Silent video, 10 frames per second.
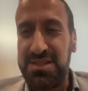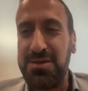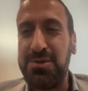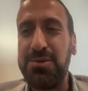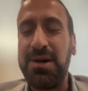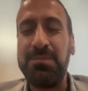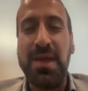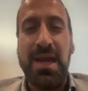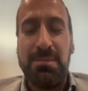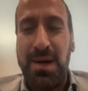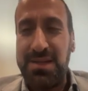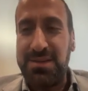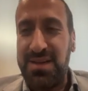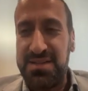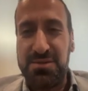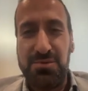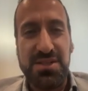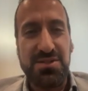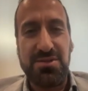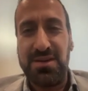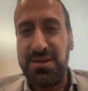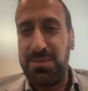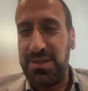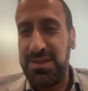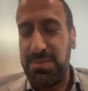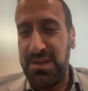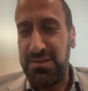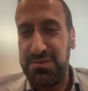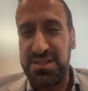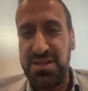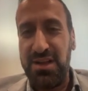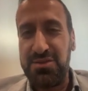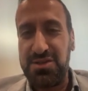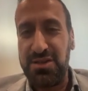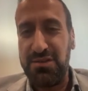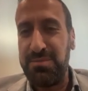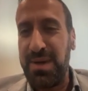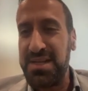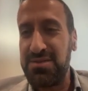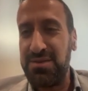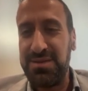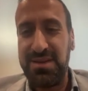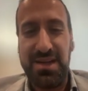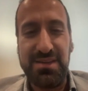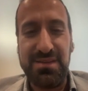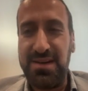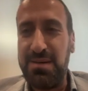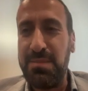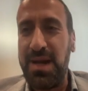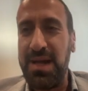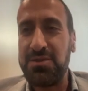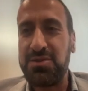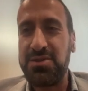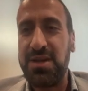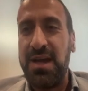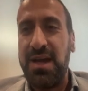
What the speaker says: So my task was to talk about the pathophysiology of MASLD and MASH,